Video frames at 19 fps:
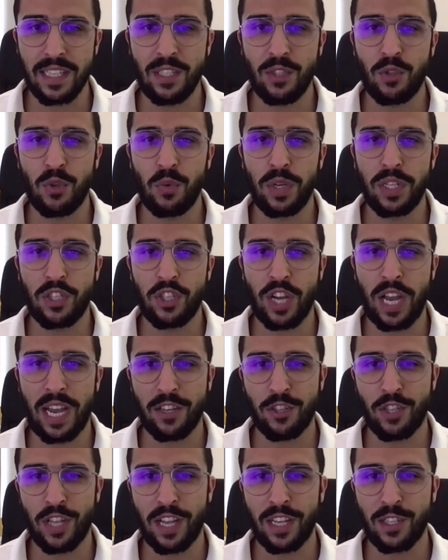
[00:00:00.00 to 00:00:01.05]
into which
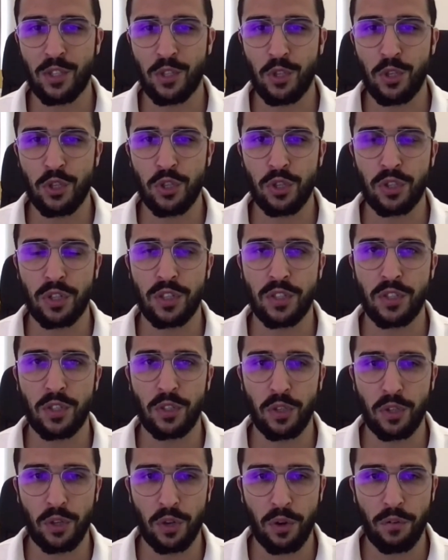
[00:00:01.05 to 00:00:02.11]
hashtags you should
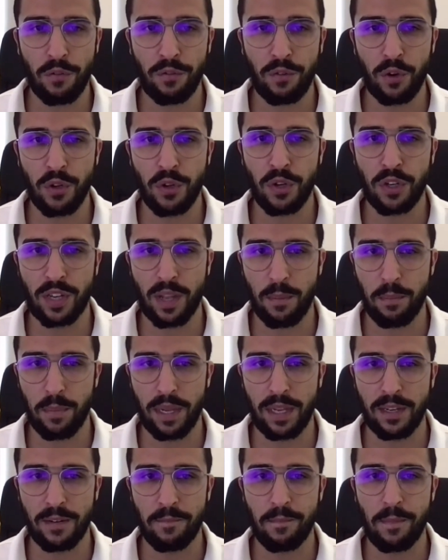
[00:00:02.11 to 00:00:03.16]
consider for your
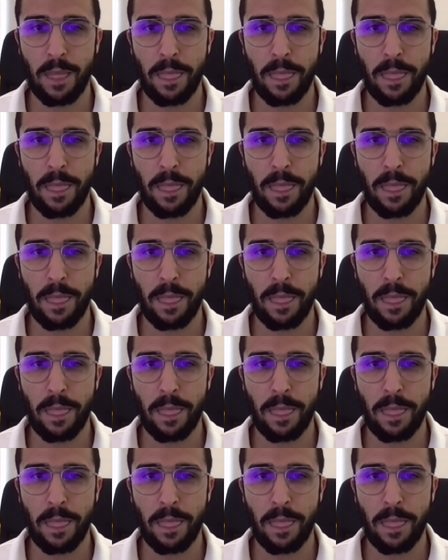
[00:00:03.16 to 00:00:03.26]
campaign.